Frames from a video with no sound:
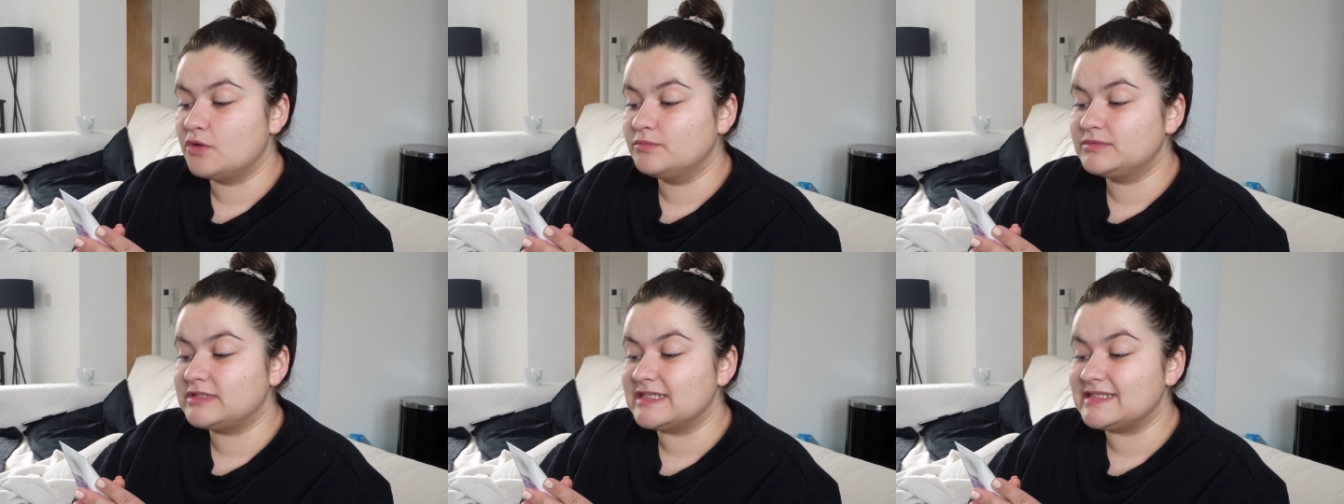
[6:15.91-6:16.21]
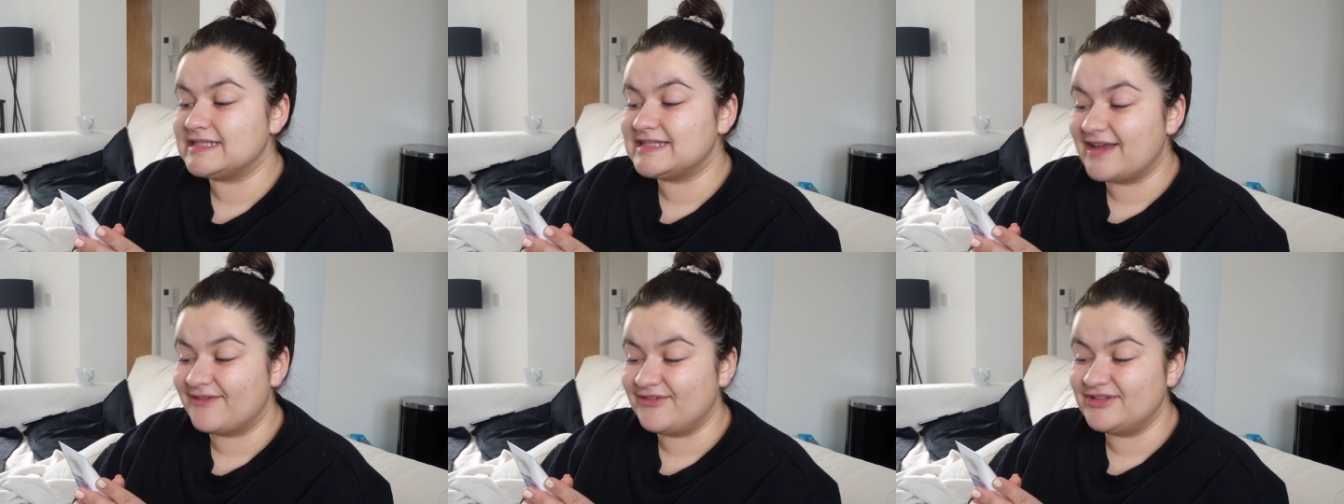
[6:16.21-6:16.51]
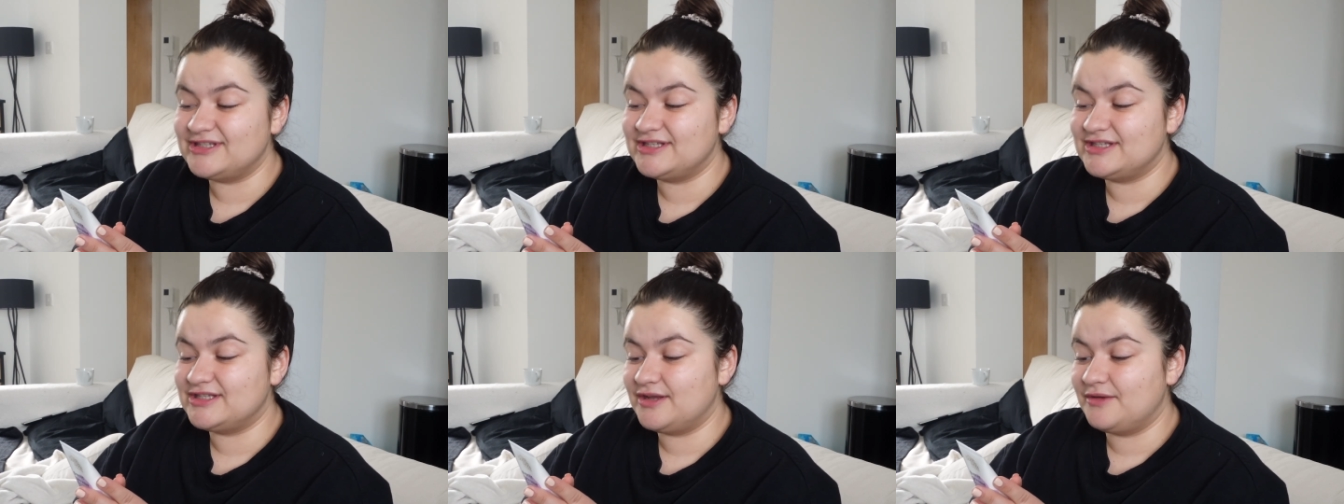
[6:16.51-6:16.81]
up to
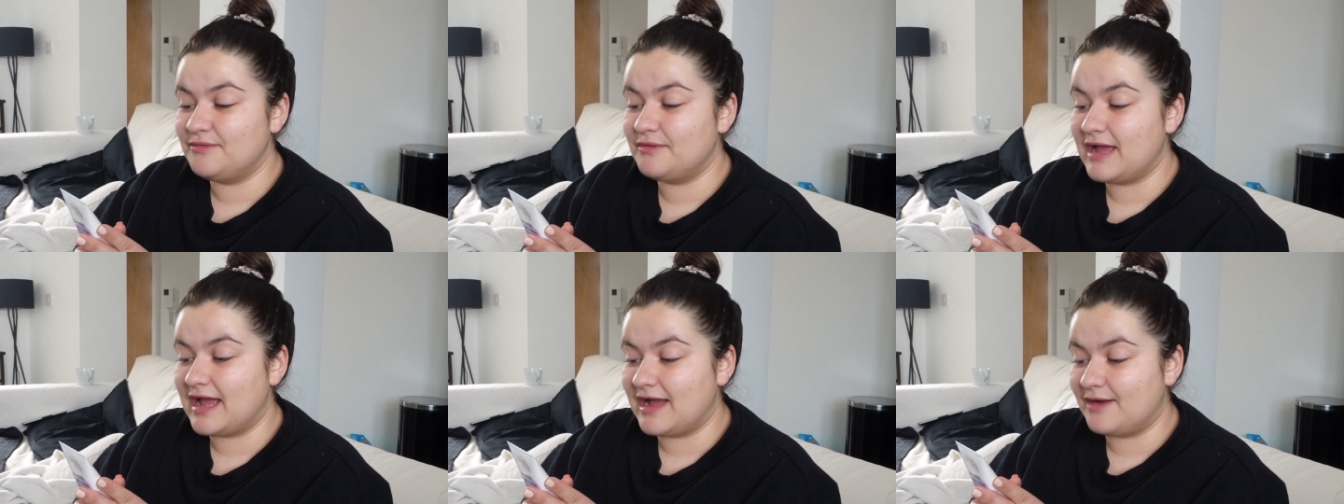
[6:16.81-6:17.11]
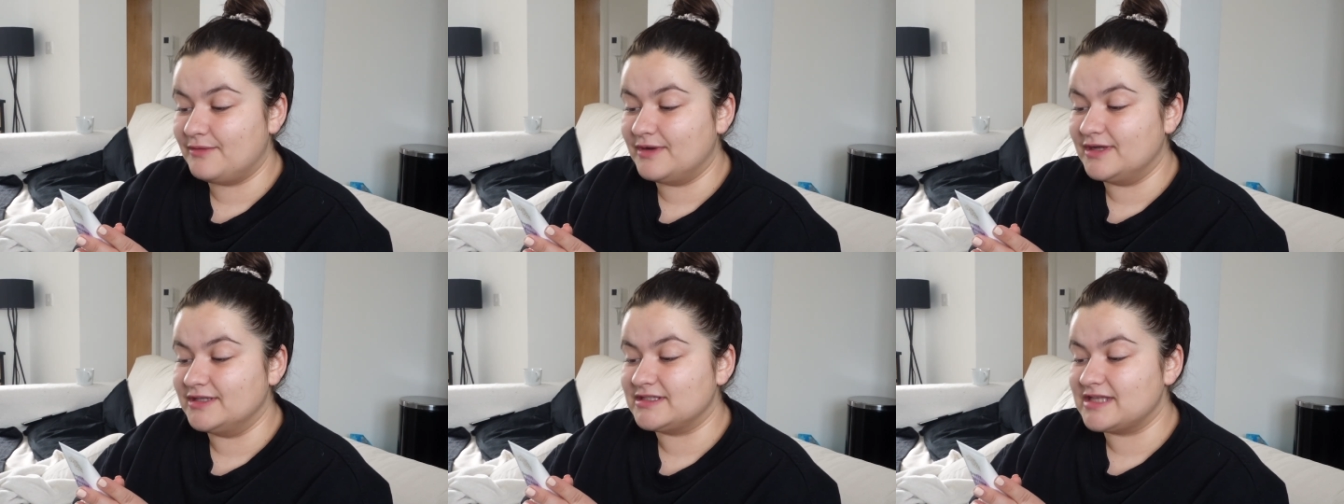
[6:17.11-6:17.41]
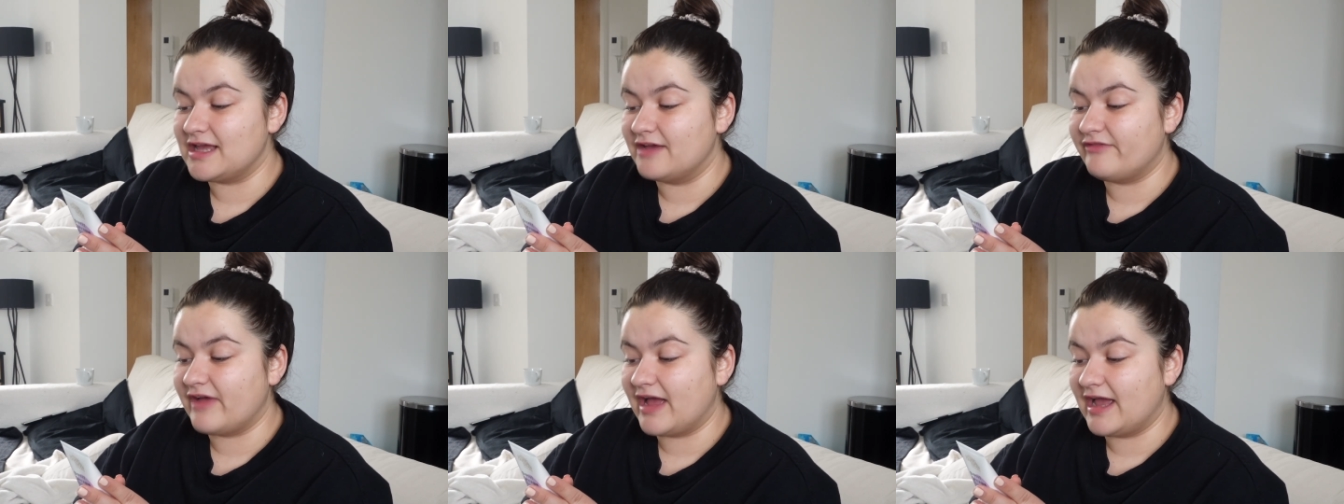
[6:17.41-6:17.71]
72 hours
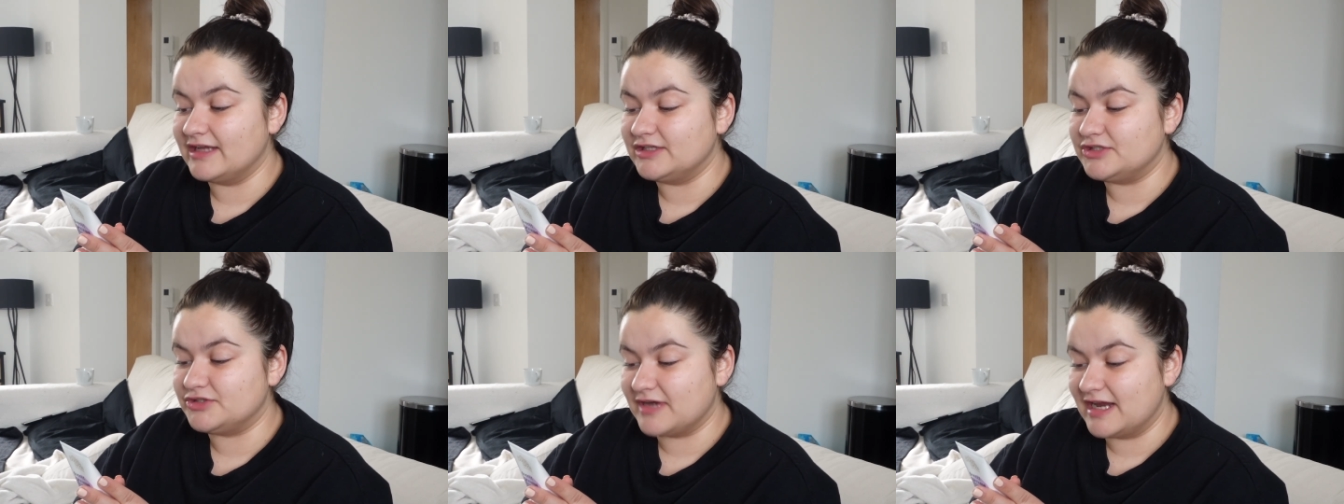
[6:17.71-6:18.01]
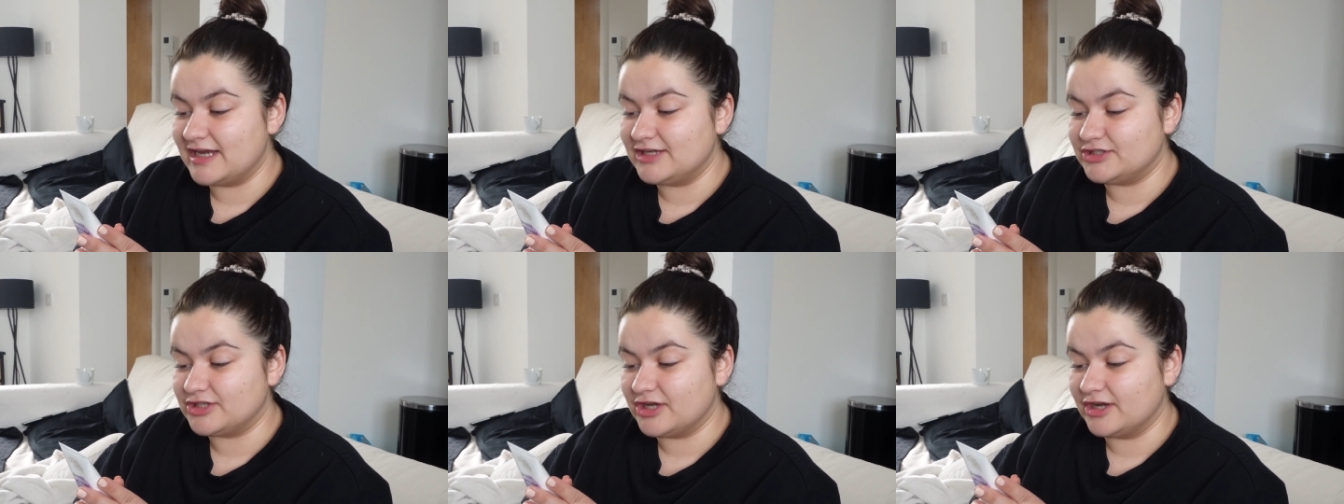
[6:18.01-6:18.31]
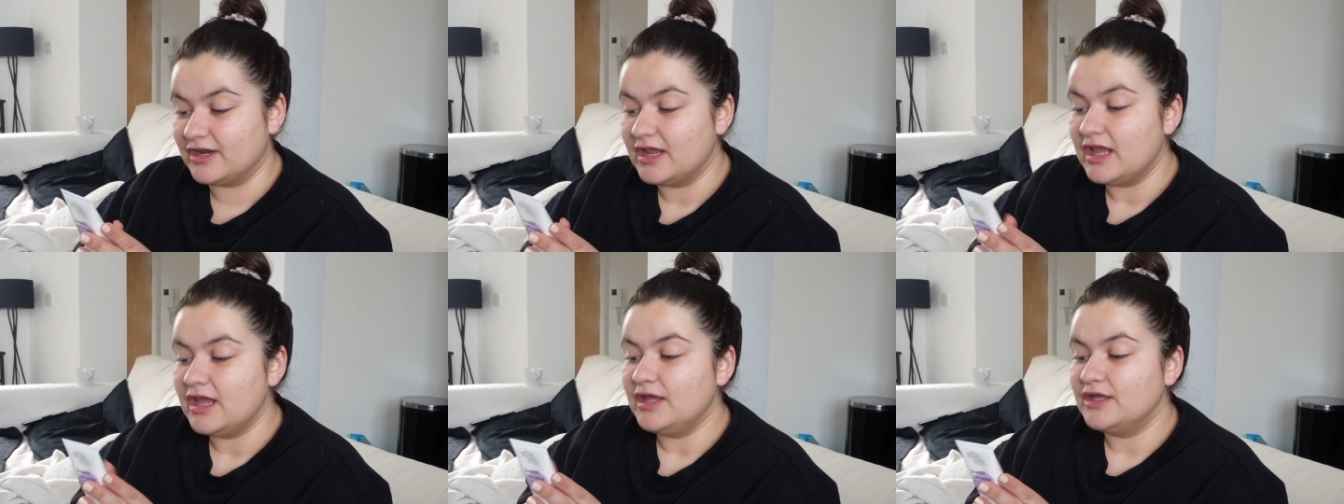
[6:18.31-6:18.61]
of hydration.